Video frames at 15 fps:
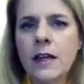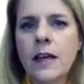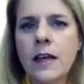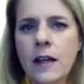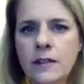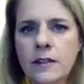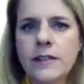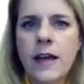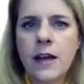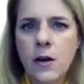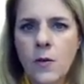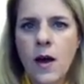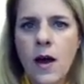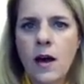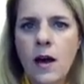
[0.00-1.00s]
It'll take a
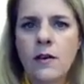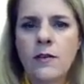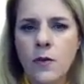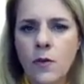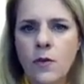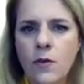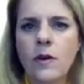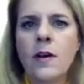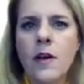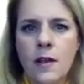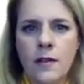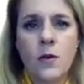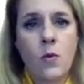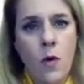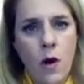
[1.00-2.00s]
while for
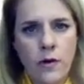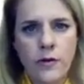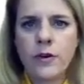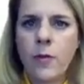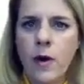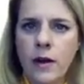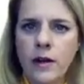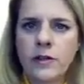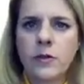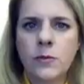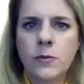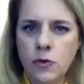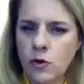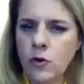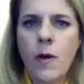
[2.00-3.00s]
the water in your body to
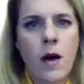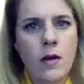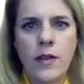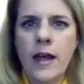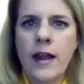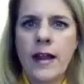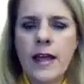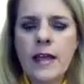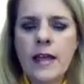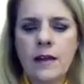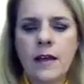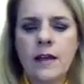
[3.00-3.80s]
absorb all that heat.